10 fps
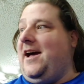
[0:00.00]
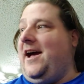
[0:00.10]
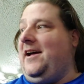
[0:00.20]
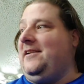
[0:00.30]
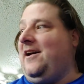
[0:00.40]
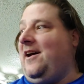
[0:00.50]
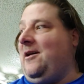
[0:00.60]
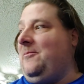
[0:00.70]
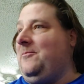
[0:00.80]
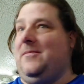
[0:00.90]
And
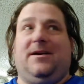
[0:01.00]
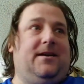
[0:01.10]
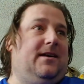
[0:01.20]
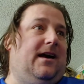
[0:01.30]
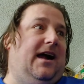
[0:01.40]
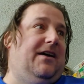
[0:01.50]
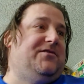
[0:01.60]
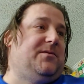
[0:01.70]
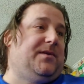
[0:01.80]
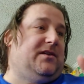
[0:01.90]
um, I
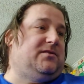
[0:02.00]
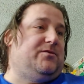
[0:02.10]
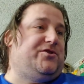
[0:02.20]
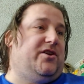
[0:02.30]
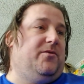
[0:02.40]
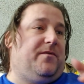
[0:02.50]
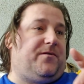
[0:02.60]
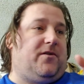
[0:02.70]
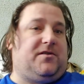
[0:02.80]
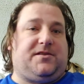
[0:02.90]
have something else I want to show you, but
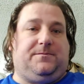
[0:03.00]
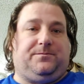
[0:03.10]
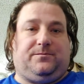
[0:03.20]
first,